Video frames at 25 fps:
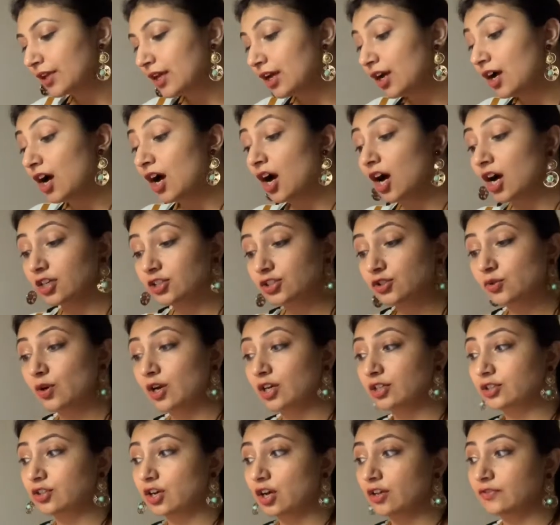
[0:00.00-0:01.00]
heart to
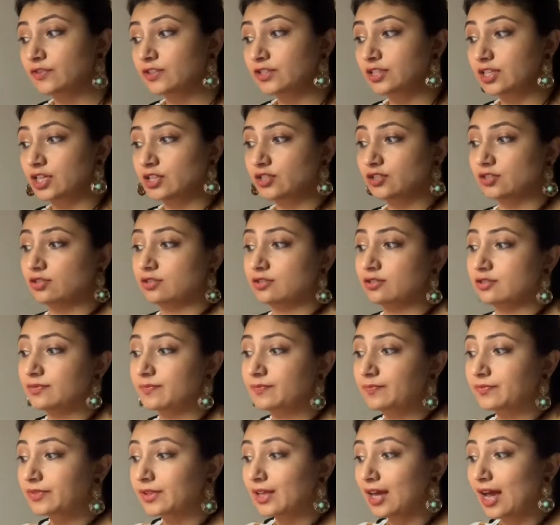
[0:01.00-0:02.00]
heart conversations.
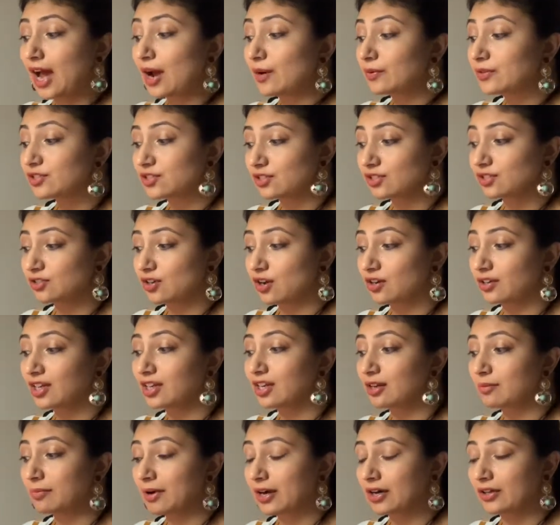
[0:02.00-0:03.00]
I was just talking
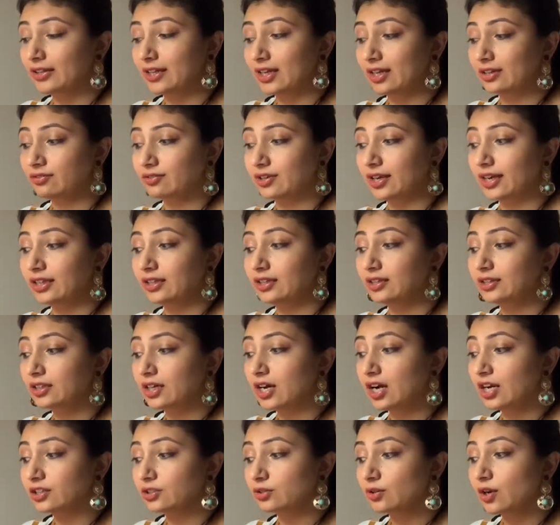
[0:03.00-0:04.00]
about that, right? The
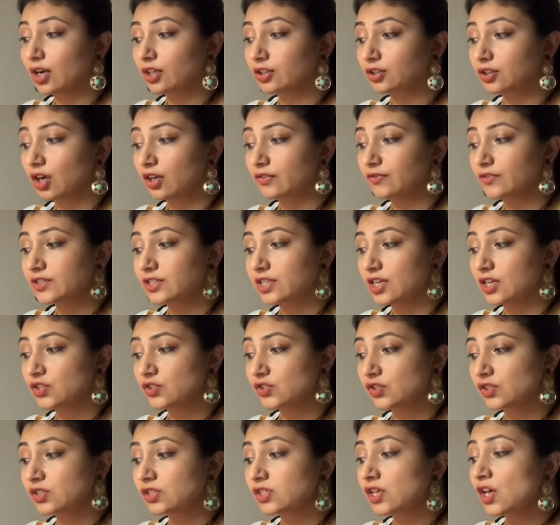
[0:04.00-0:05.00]
heart to heart
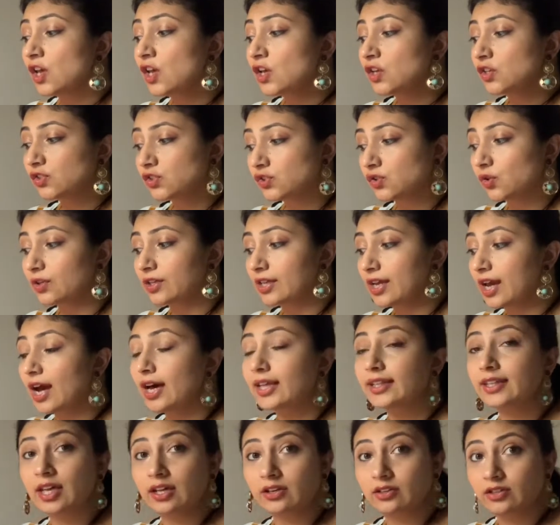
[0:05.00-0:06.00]
conversations. So yeah,
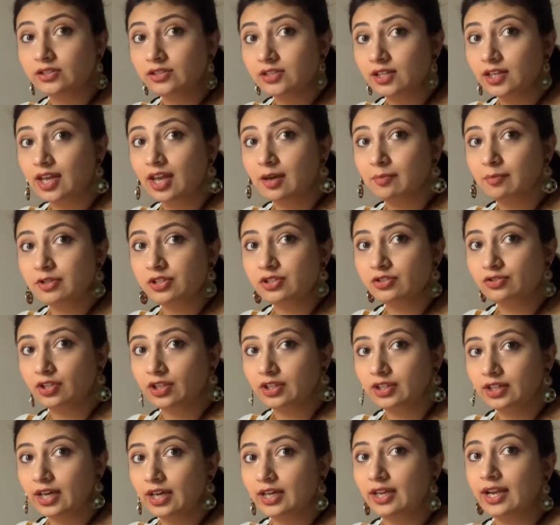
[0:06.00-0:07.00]
there is a chemistry
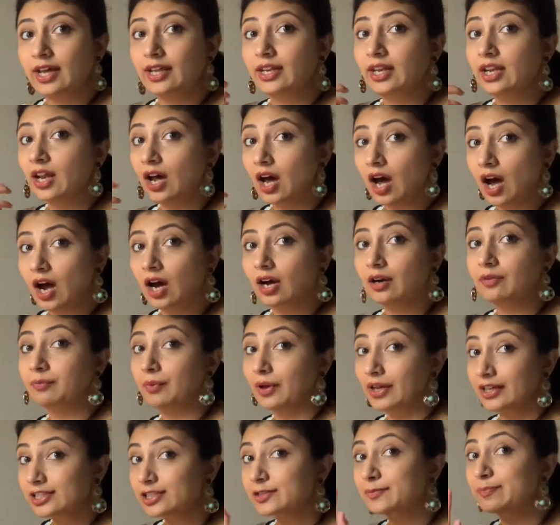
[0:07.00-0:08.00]
there, and
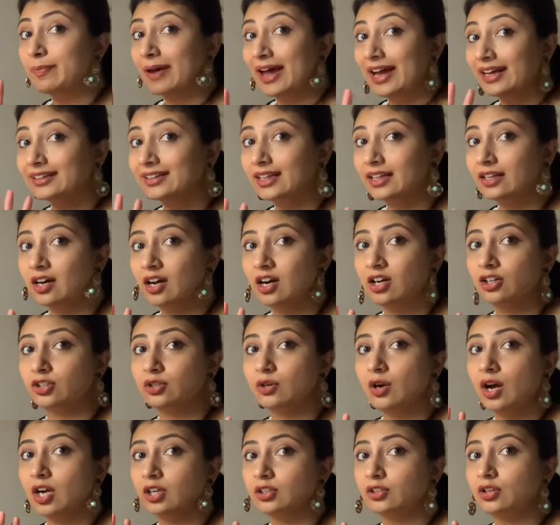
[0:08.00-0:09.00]
expect that heart to
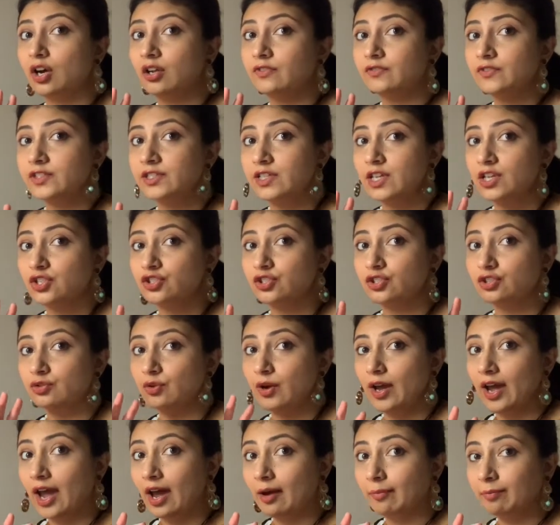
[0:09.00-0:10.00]
heart conversation to
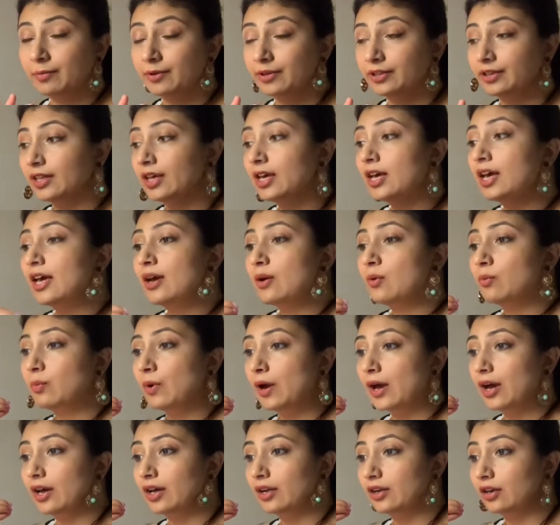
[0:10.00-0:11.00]
happen,
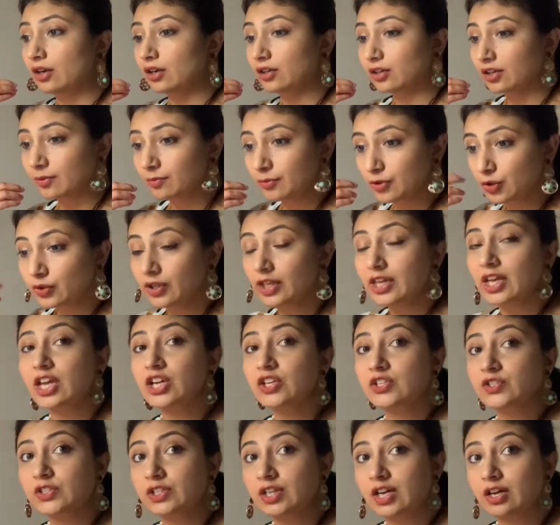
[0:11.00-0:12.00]
where
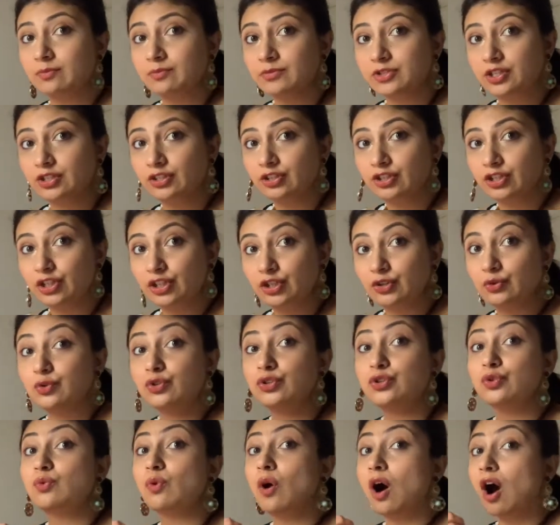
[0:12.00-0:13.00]
communication comes into you.
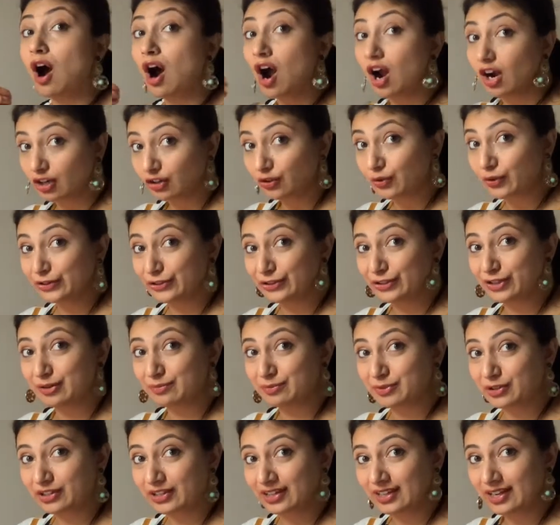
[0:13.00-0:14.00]
You are going to
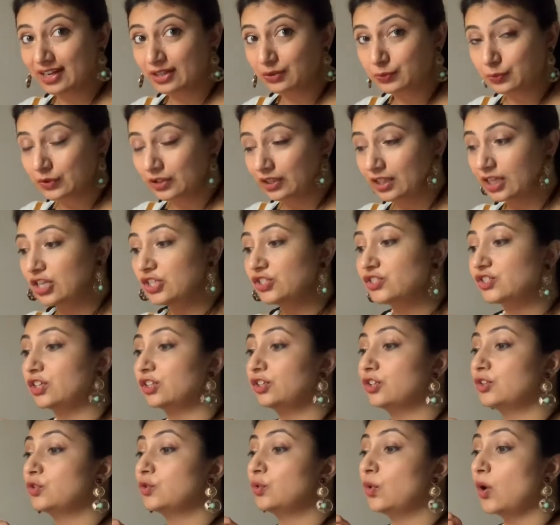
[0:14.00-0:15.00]
communicate with each
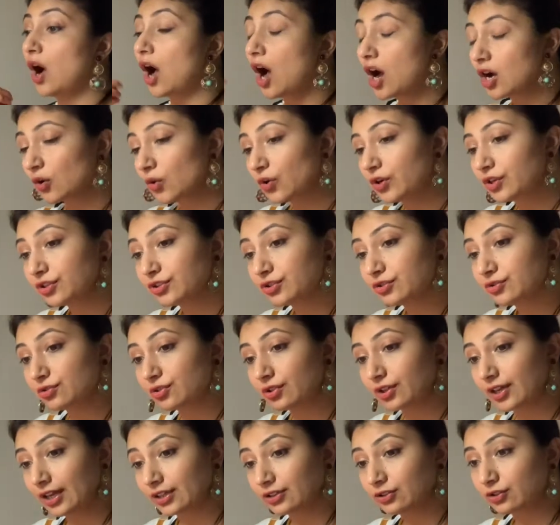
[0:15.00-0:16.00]
other. You are going to
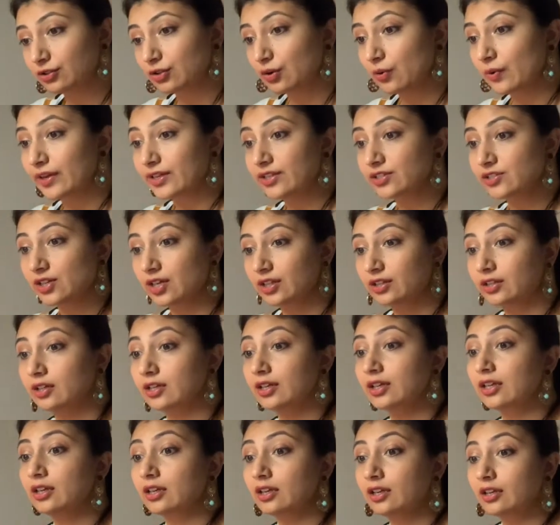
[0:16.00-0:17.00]
get to know each other
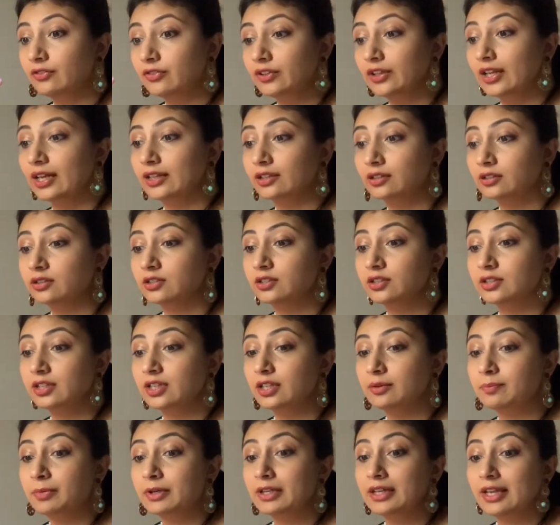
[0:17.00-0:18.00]
even at a
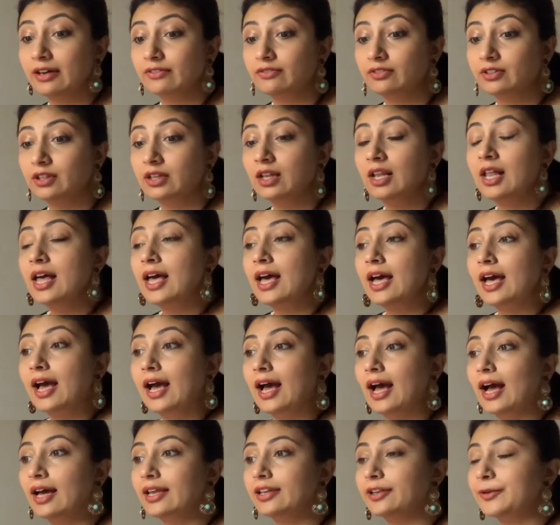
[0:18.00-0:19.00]
deeper level.
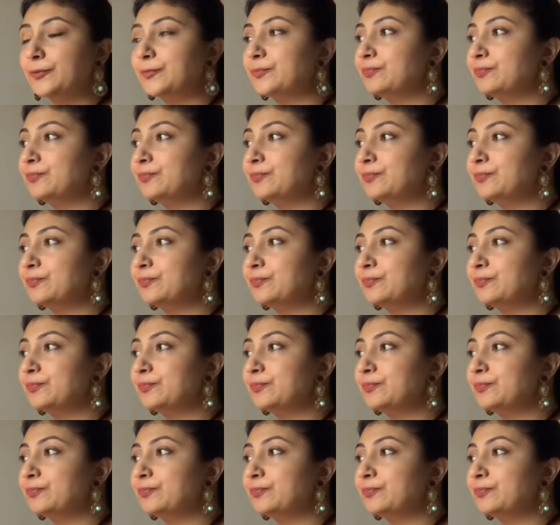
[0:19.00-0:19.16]
And